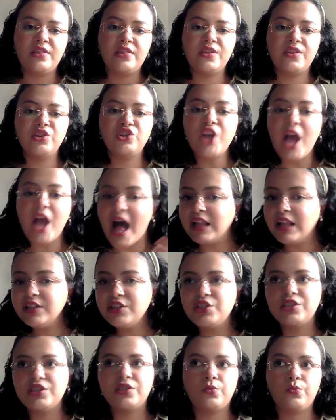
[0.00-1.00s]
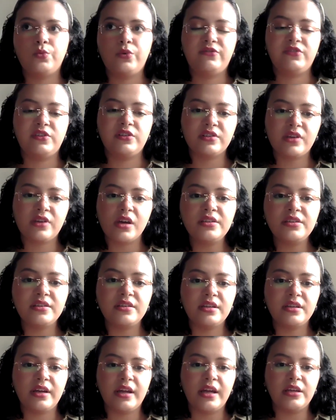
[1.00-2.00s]
The challenges we've discussed
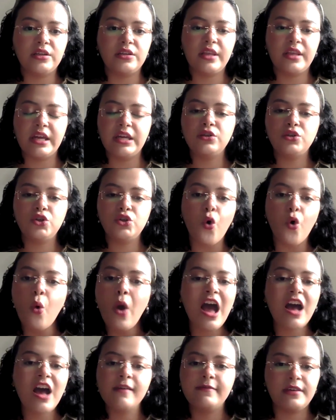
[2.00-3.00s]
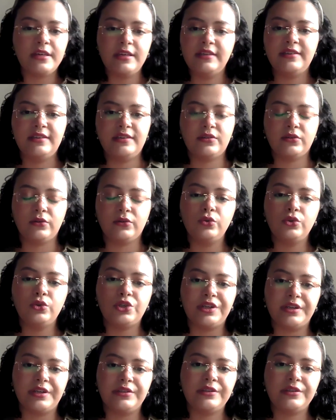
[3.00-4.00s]
today, they don't have easy
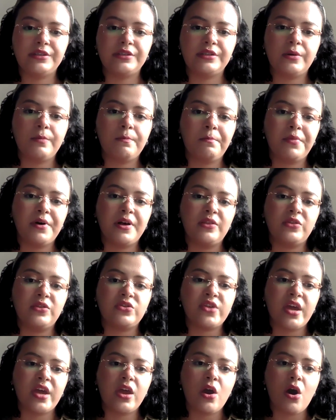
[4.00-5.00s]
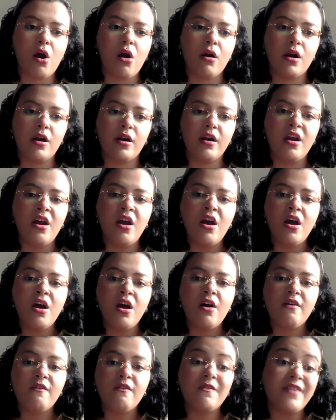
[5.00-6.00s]
solutions, but they are
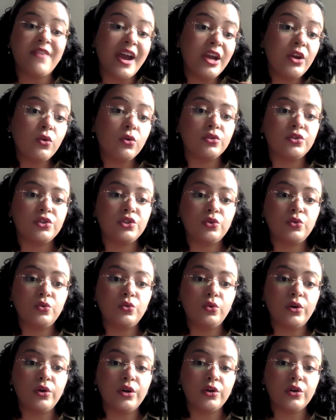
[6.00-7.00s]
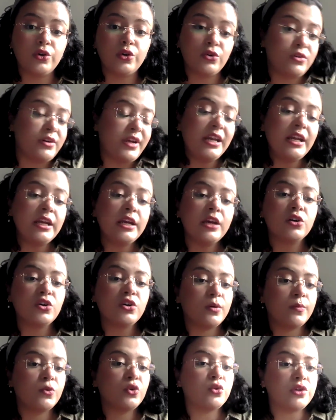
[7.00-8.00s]
vital to creating a
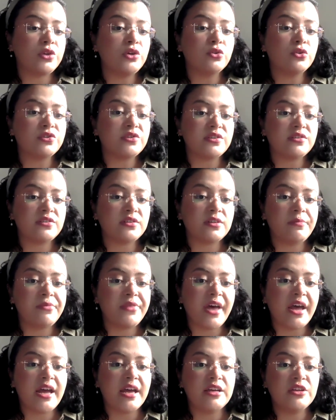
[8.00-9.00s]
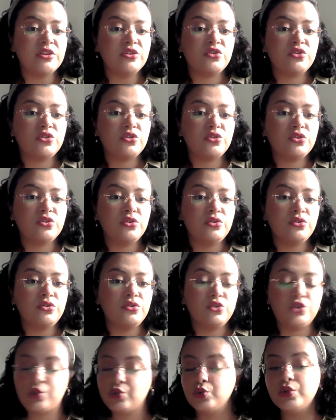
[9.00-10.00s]
criminal legal system that is
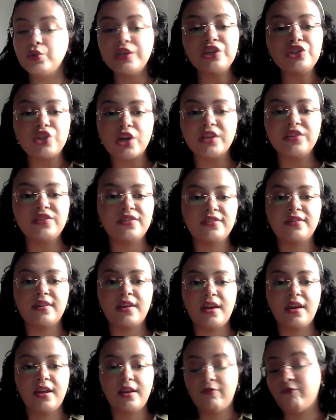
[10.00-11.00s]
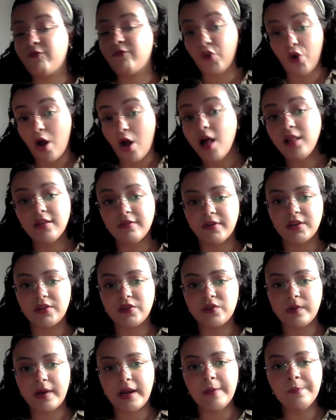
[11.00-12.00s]
truly just and for all of
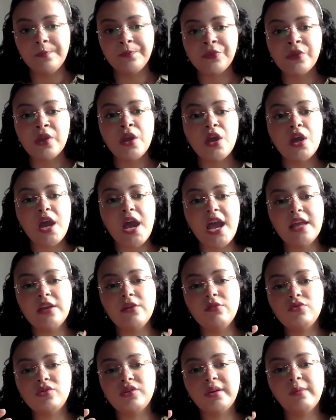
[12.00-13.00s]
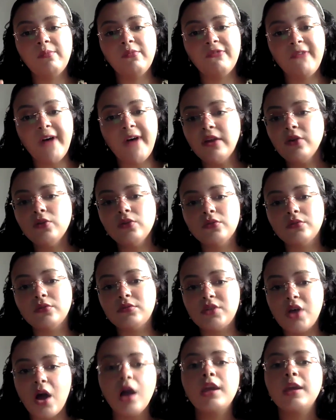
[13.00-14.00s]
us, right? And some final
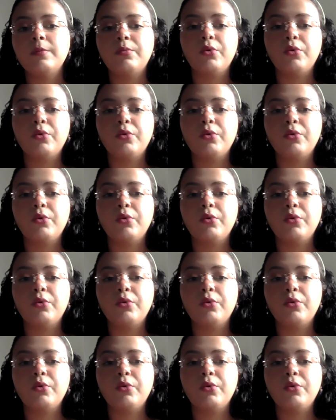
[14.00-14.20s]
talking